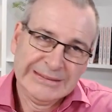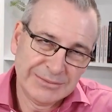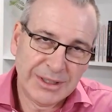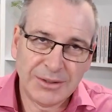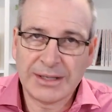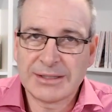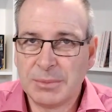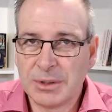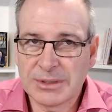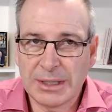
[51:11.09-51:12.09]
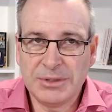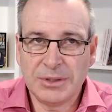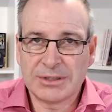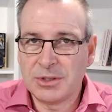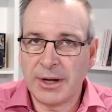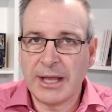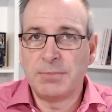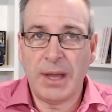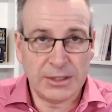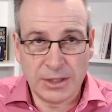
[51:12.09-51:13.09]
and something that's happened to you, it's not as bad.